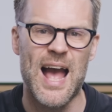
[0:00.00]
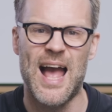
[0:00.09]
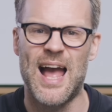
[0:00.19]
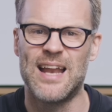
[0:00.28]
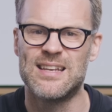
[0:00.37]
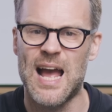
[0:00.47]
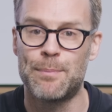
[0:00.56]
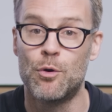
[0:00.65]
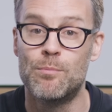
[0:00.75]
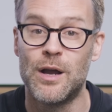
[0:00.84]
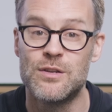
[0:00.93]
and
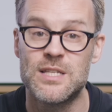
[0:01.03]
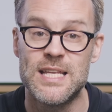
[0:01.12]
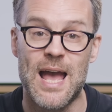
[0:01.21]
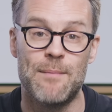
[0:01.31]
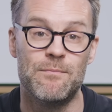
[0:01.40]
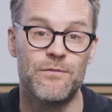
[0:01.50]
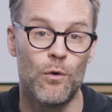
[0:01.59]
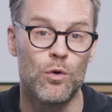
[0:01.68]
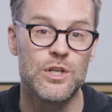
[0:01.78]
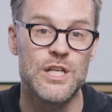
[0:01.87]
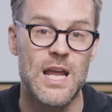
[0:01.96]
Apple boasts the
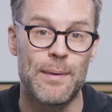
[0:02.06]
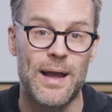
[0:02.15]
M4 chip